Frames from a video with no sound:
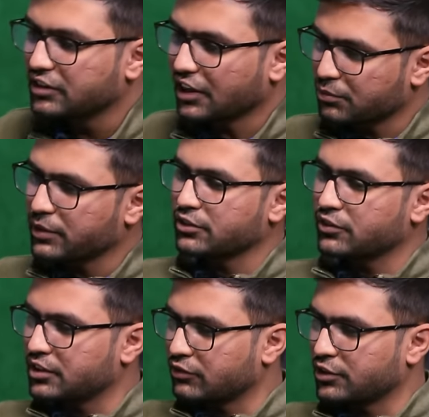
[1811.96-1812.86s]
Let's begin
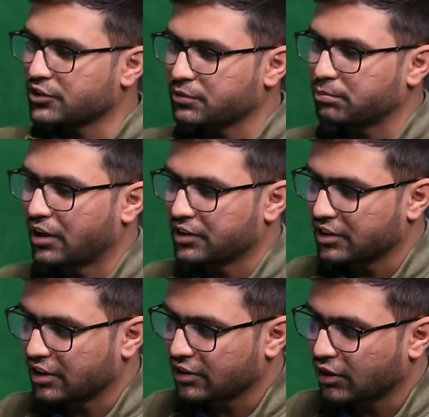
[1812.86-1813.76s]
with the first part
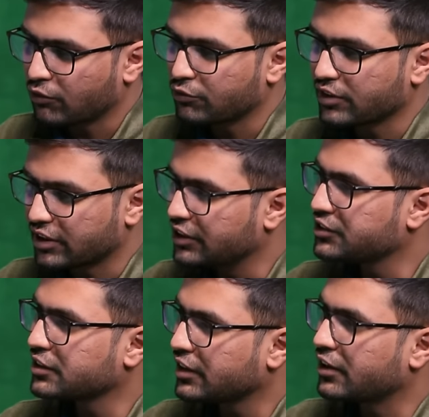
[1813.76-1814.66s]
of
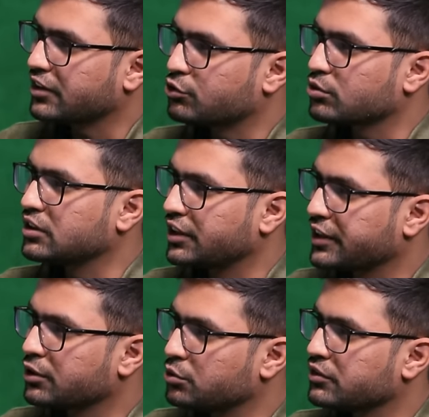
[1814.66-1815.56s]
religion and ritual leading to